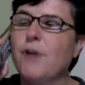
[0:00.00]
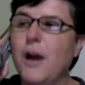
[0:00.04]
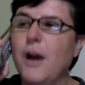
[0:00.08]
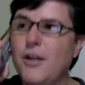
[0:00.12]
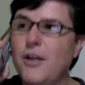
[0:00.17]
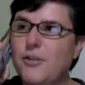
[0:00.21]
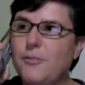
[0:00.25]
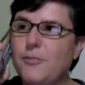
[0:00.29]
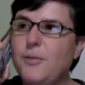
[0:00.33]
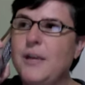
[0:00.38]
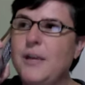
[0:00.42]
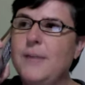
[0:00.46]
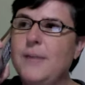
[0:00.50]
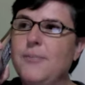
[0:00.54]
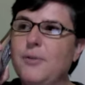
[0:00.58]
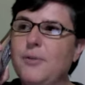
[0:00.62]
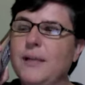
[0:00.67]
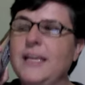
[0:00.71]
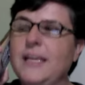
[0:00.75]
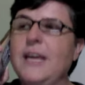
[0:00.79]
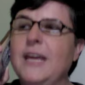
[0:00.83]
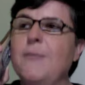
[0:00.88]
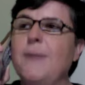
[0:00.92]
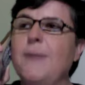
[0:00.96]
other people
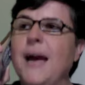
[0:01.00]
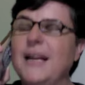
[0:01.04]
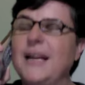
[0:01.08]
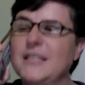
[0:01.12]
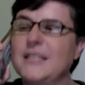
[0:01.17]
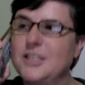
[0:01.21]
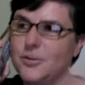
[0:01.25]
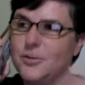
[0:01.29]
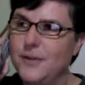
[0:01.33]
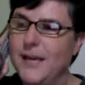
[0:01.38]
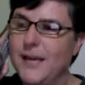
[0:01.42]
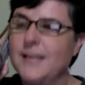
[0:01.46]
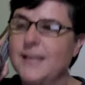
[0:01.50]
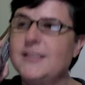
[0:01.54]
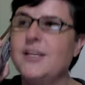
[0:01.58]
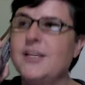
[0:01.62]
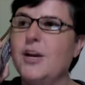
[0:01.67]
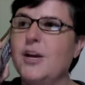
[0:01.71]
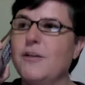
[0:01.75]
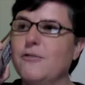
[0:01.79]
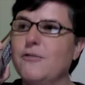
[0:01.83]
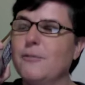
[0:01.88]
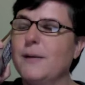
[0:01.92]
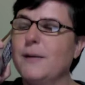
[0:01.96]
and get back to doing
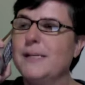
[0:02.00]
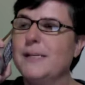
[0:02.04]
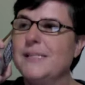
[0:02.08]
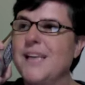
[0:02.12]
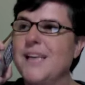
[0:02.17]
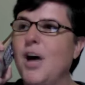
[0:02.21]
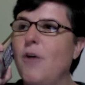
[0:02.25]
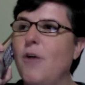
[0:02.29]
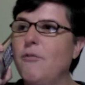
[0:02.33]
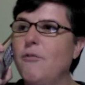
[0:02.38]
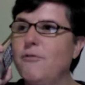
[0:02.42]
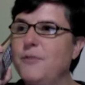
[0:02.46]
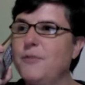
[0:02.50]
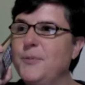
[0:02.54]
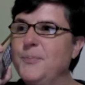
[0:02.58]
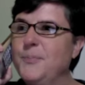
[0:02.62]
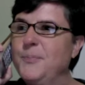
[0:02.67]
SEO for myself.